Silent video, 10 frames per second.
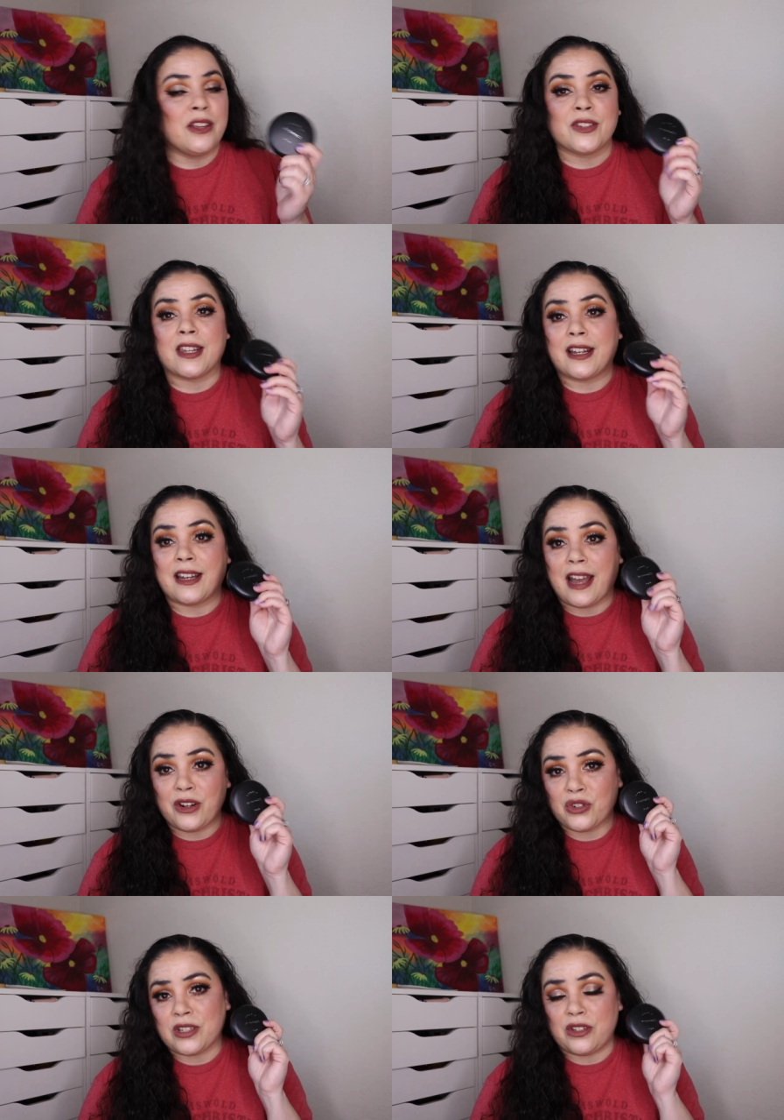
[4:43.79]
so that I can
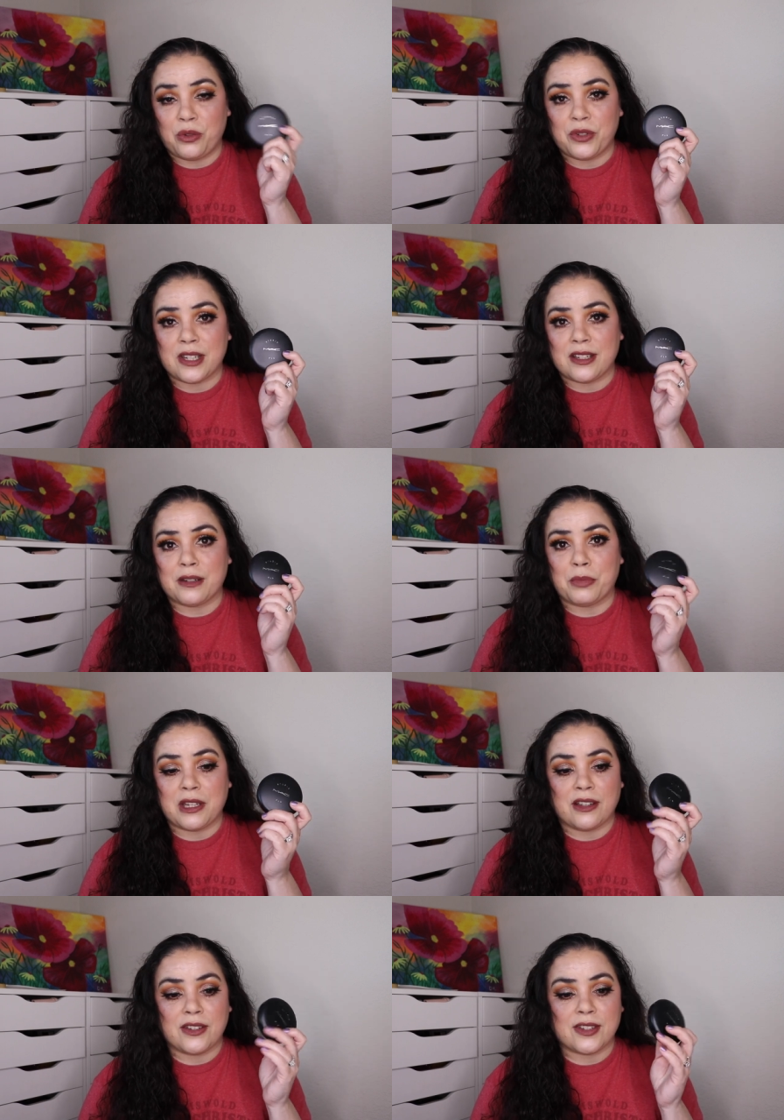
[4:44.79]
actually use it
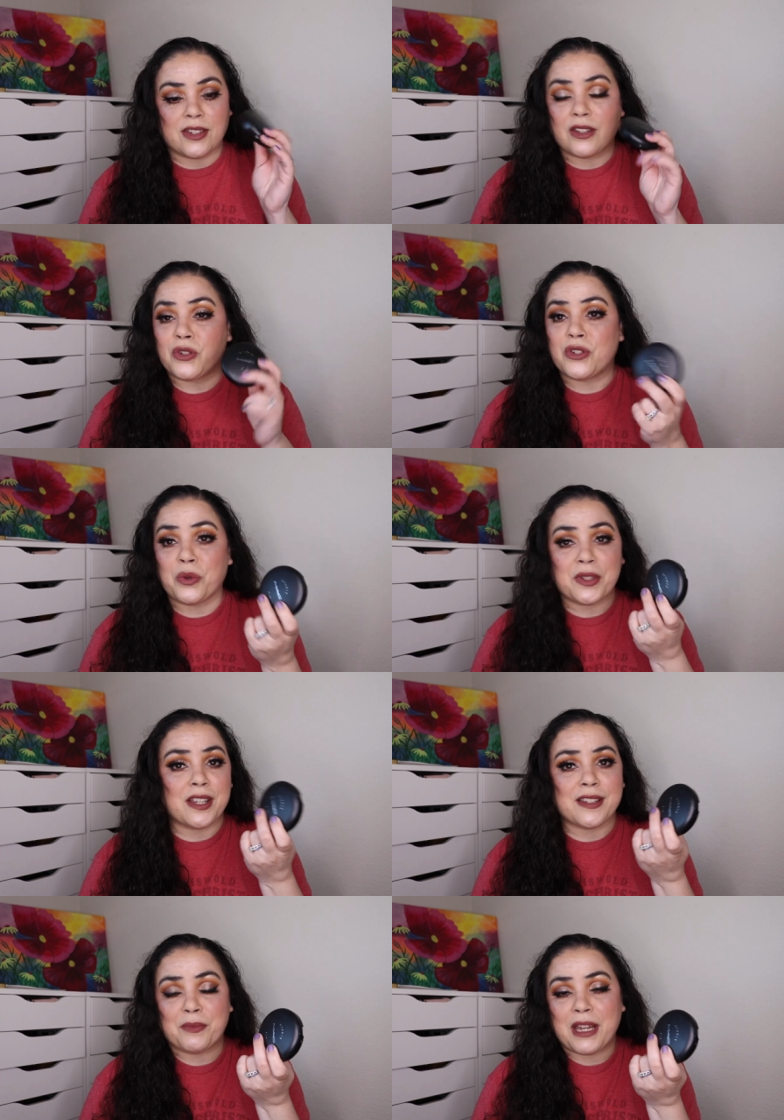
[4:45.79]
because there's no
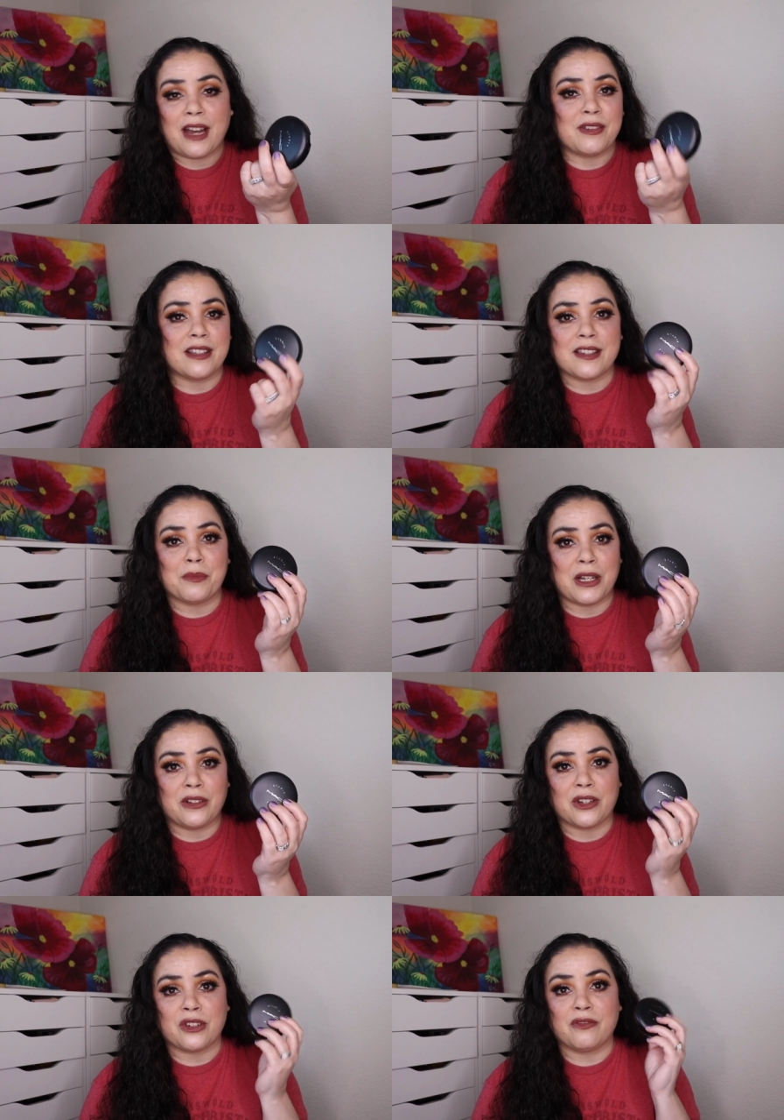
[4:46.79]
sense in me having this in my
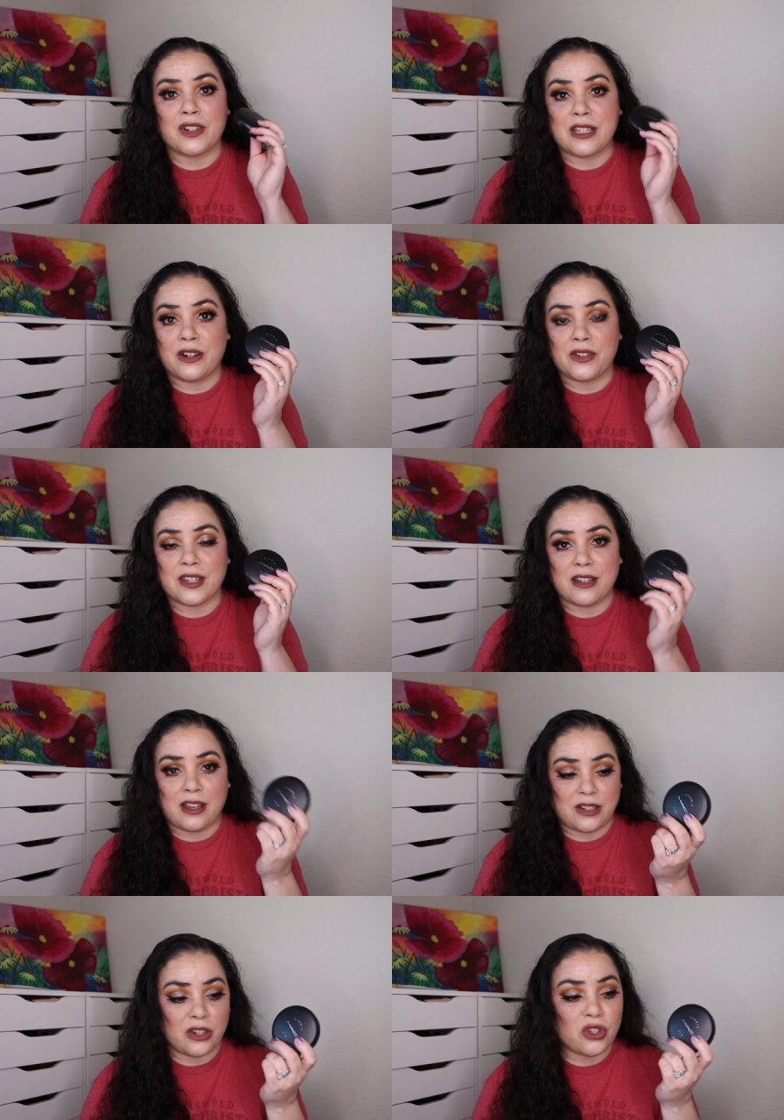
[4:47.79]
collection for years and
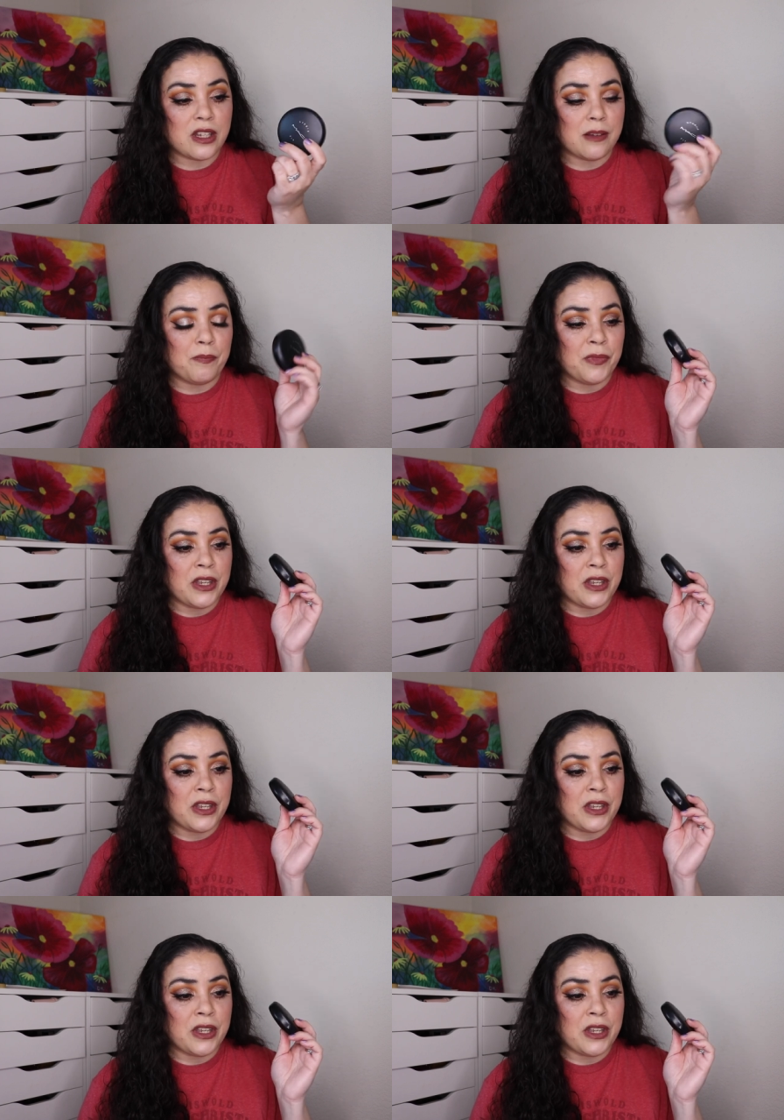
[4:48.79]
not touching it.